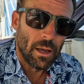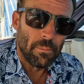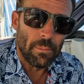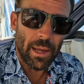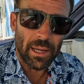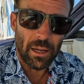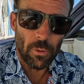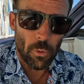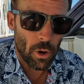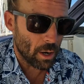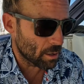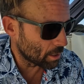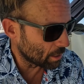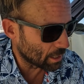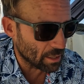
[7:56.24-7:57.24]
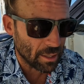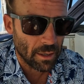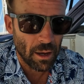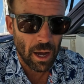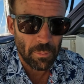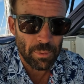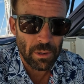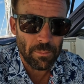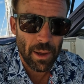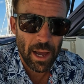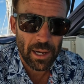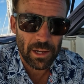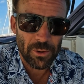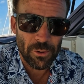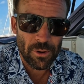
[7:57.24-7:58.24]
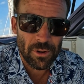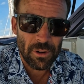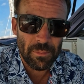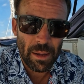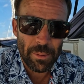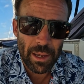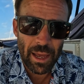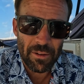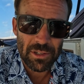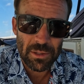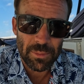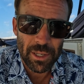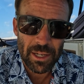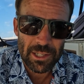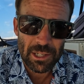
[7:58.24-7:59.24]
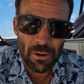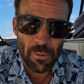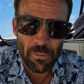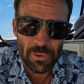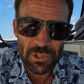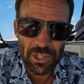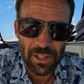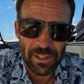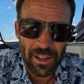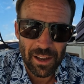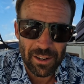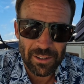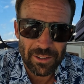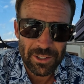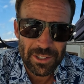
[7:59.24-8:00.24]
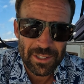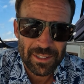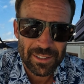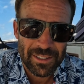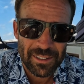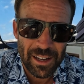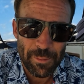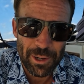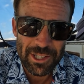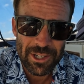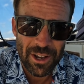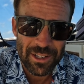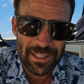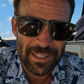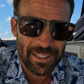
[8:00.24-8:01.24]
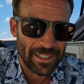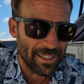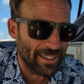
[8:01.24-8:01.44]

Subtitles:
making water, get the cockpit back in order, and maybe have some guests over for sundowners. I'm exhausted